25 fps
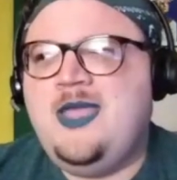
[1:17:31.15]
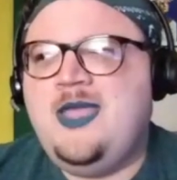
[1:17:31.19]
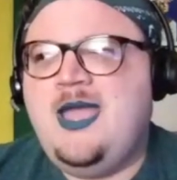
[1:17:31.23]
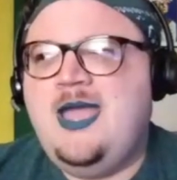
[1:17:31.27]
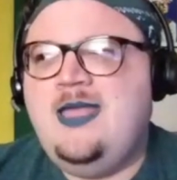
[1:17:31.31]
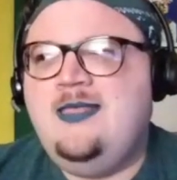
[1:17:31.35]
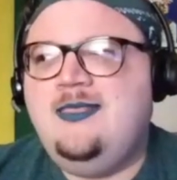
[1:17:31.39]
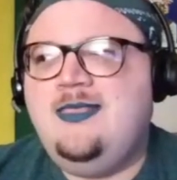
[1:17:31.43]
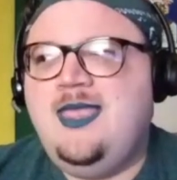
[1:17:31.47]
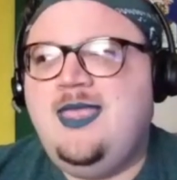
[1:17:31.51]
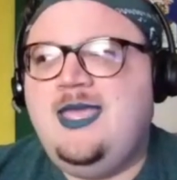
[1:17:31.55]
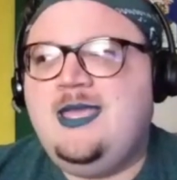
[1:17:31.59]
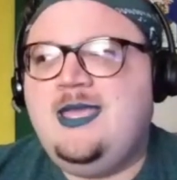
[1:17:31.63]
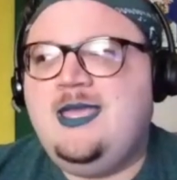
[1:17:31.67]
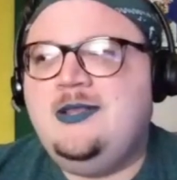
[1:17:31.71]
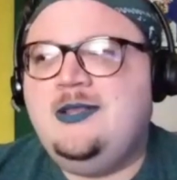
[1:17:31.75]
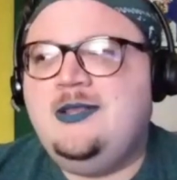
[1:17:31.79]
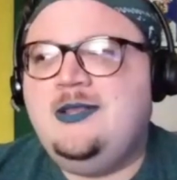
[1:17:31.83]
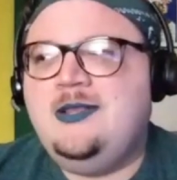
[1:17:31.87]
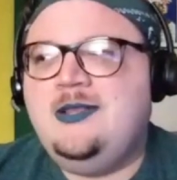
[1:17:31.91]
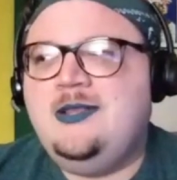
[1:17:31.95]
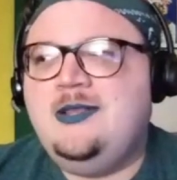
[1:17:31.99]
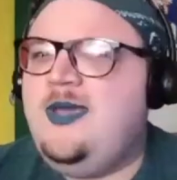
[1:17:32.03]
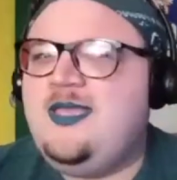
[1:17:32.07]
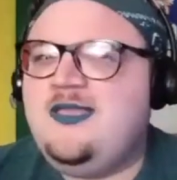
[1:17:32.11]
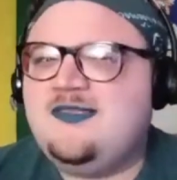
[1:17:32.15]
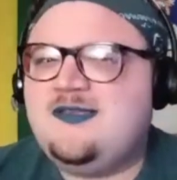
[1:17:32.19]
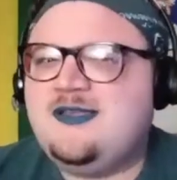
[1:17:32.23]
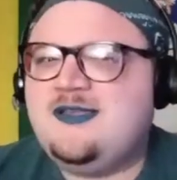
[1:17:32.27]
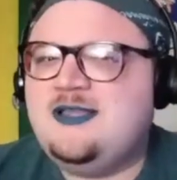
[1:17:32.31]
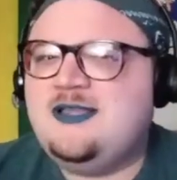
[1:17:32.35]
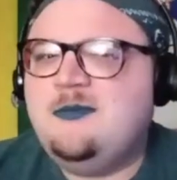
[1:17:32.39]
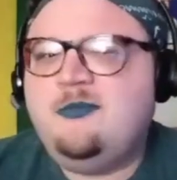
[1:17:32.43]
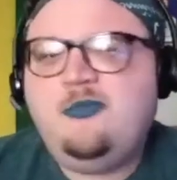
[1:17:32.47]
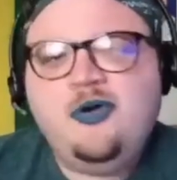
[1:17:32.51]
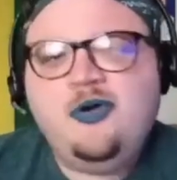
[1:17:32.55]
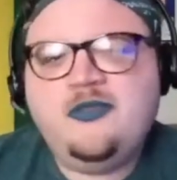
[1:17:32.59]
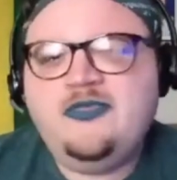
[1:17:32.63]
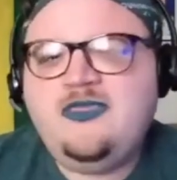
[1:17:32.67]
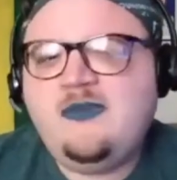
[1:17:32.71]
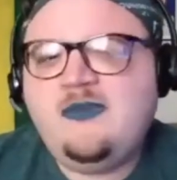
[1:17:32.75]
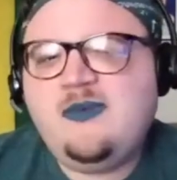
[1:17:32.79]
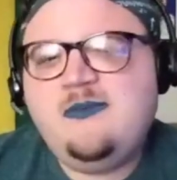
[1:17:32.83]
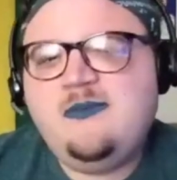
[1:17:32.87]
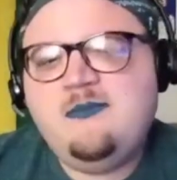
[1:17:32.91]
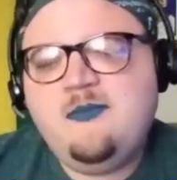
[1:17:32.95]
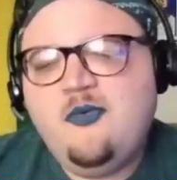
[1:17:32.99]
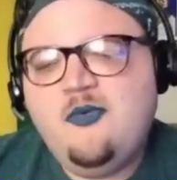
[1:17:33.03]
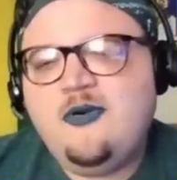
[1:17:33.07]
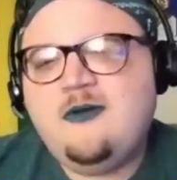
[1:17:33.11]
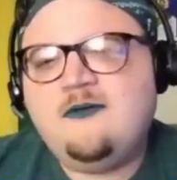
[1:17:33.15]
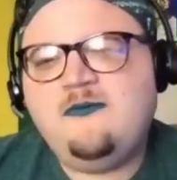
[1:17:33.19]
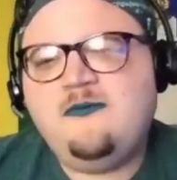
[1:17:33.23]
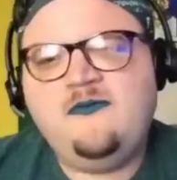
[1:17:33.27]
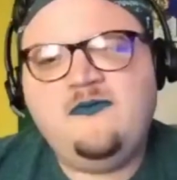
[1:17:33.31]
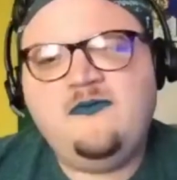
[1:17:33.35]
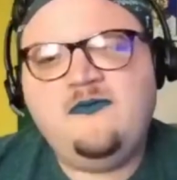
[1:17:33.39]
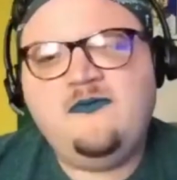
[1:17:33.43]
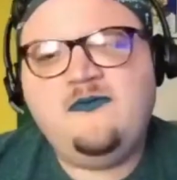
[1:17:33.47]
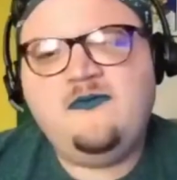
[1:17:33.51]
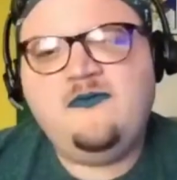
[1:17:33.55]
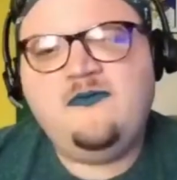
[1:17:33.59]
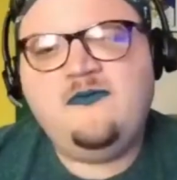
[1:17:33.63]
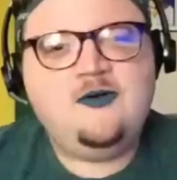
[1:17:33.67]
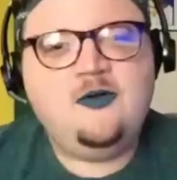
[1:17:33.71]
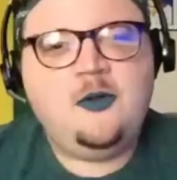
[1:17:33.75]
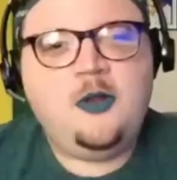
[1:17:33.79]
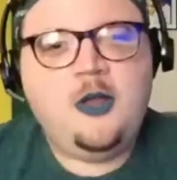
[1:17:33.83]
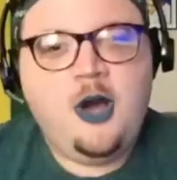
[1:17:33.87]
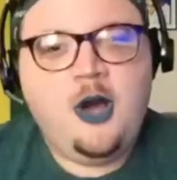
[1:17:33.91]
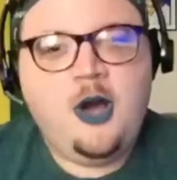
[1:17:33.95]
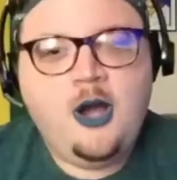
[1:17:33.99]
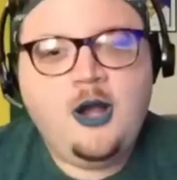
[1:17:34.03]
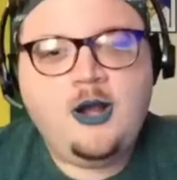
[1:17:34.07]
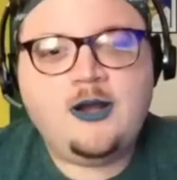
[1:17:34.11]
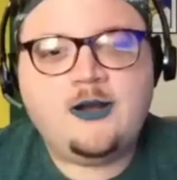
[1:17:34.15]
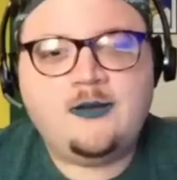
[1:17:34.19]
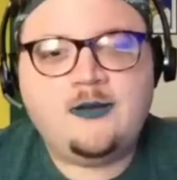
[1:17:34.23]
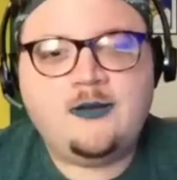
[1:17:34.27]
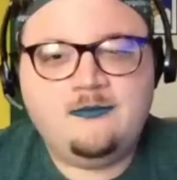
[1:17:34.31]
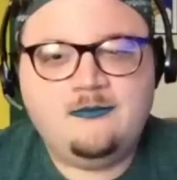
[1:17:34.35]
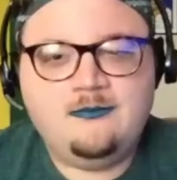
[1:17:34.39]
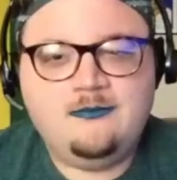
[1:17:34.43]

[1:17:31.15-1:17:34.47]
and like knowing it's going to put them in more physical harm.